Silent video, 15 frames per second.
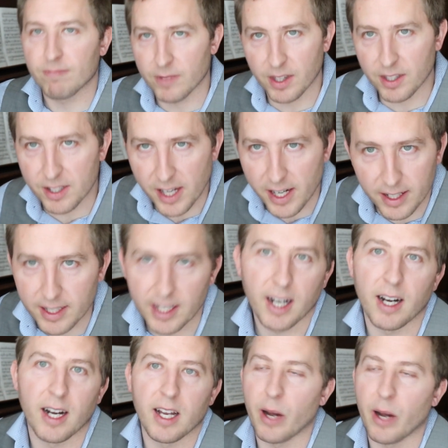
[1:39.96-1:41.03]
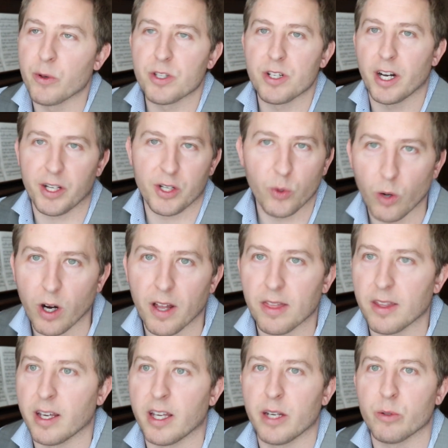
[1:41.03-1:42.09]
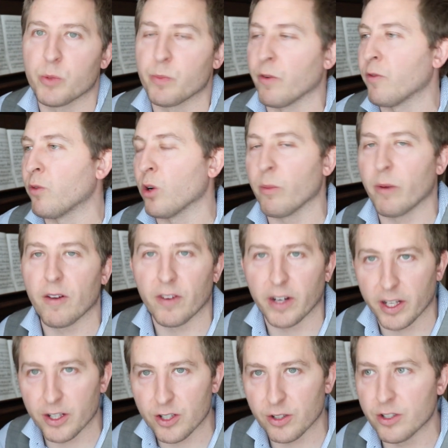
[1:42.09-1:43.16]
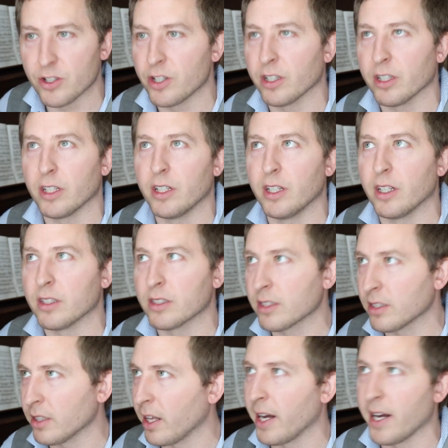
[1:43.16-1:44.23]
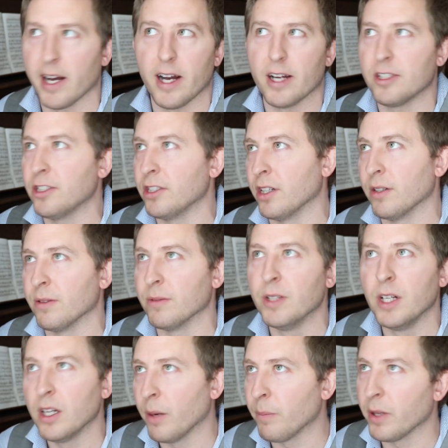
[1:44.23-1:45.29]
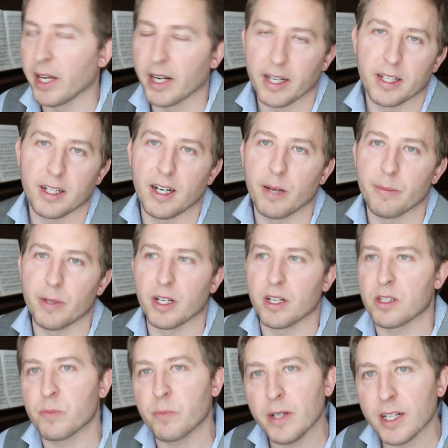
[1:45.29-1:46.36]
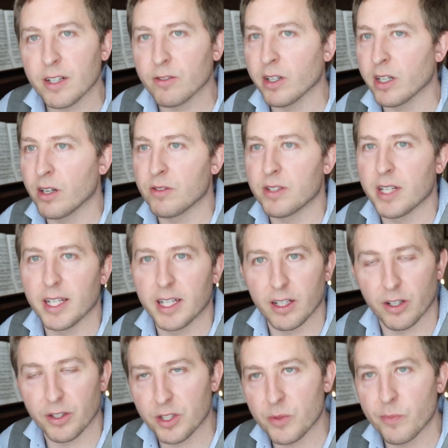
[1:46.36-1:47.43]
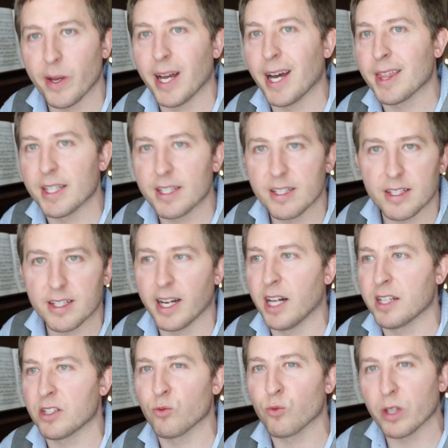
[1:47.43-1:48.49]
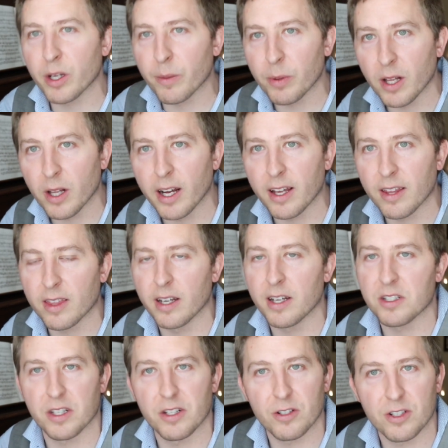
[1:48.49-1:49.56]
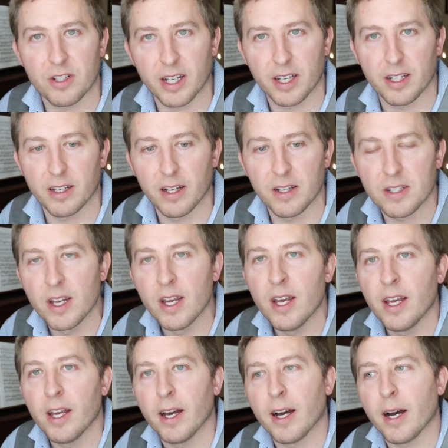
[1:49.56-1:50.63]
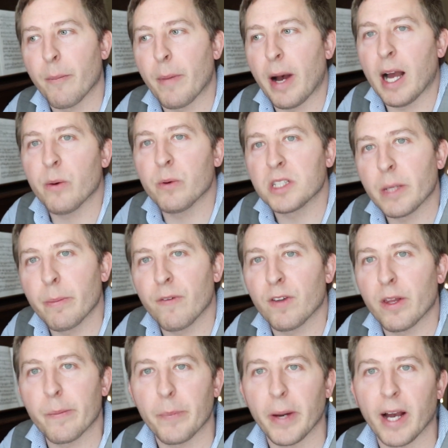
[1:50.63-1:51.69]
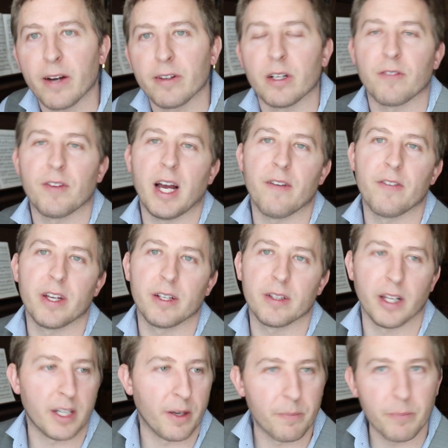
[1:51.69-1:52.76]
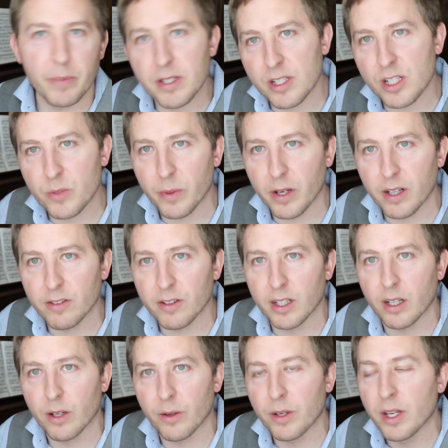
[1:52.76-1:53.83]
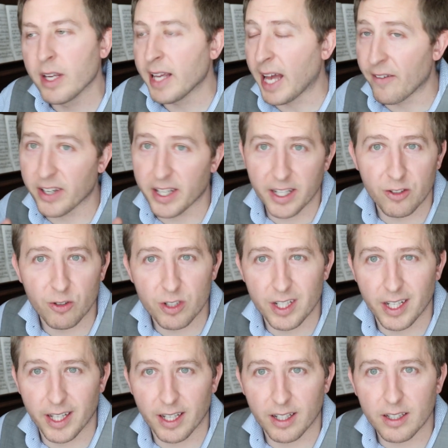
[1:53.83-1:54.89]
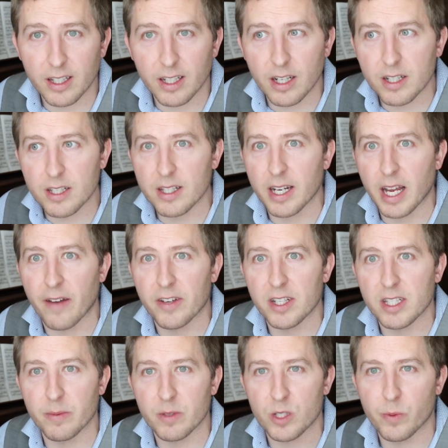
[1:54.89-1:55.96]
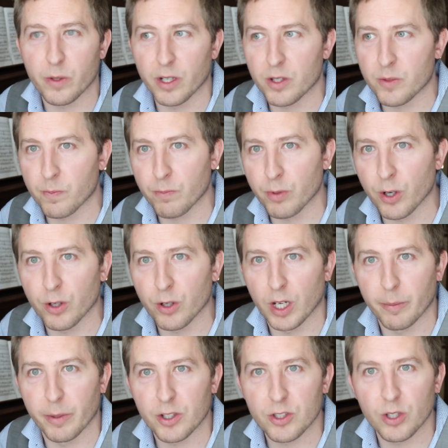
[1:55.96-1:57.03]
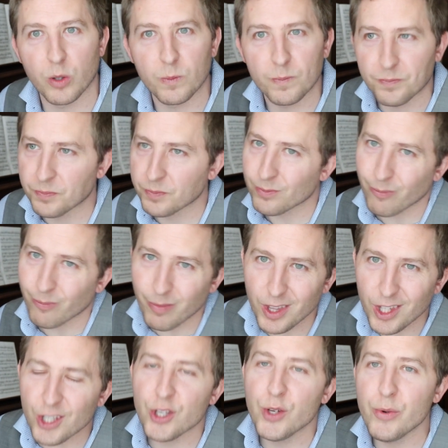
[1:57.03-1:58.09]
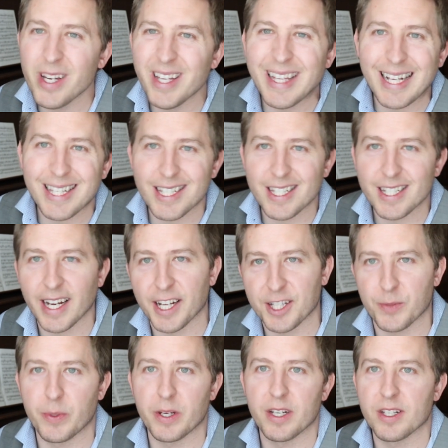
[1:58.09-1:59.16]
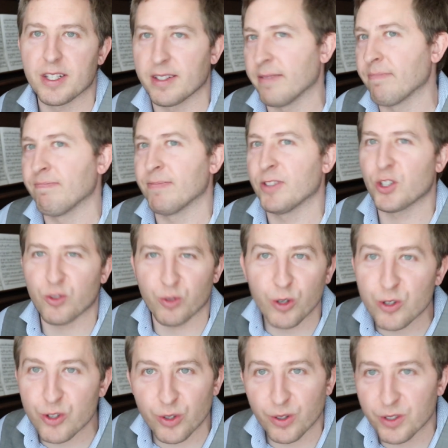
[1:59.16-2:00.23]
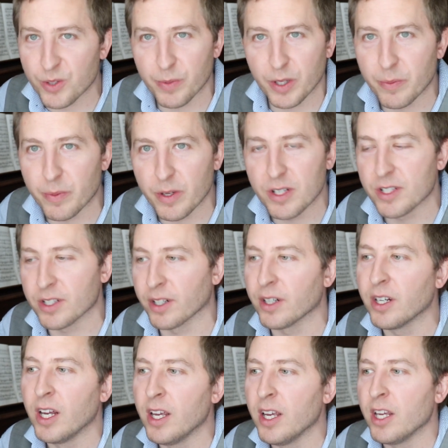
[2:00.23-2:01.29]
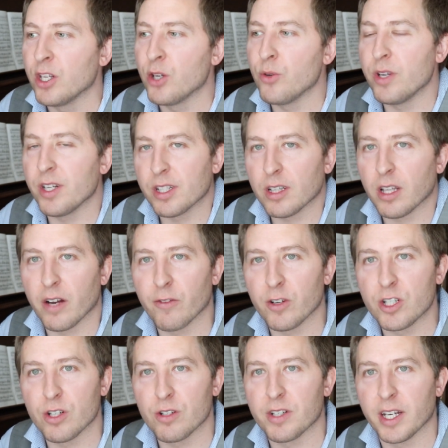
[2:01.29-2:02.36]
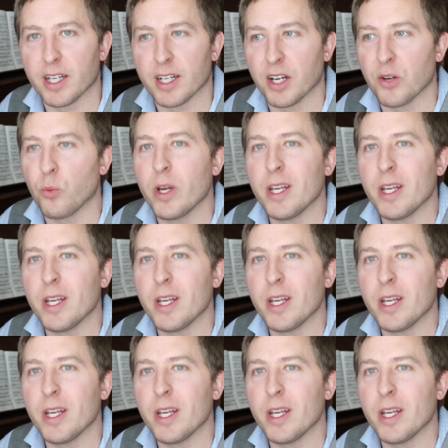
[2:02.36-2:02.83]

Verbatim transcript: the data guy. I was not a quant then. It was before my financial engineering slash, you know, applied economics background, taking all this math and stats and really applying things and understanding it. Um, I was coming from that background of having like a business background, having an interest in analytics, and having some experience programming. So you need that stats piece. It's crucial. It's a big piece here. You need to leverage your data, and